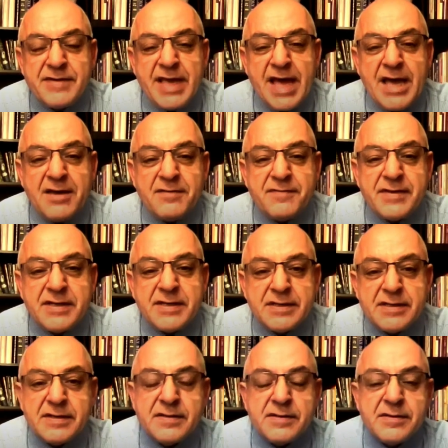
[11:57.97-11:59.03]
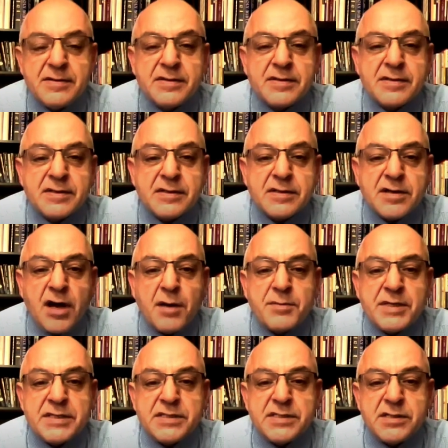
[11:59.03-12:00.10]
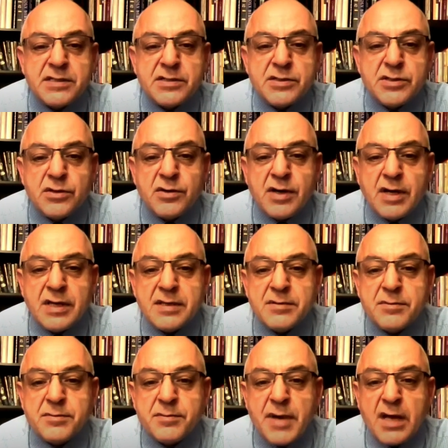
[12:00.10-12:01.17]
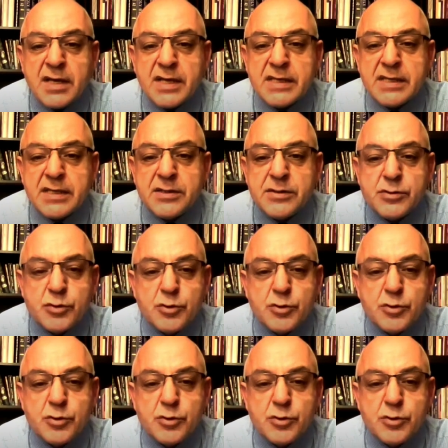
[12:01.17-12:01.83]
we have a comment here. Johann Mache